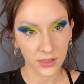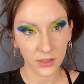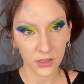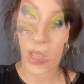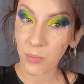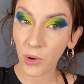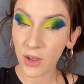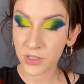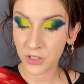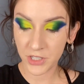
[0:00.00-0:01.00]
Okay,
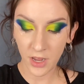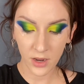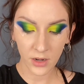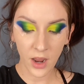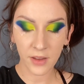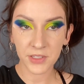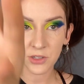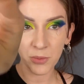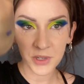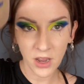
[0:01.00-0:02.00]
brows are done. I've
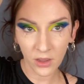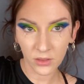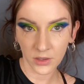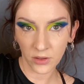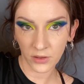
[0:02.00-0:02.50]
scooped out a little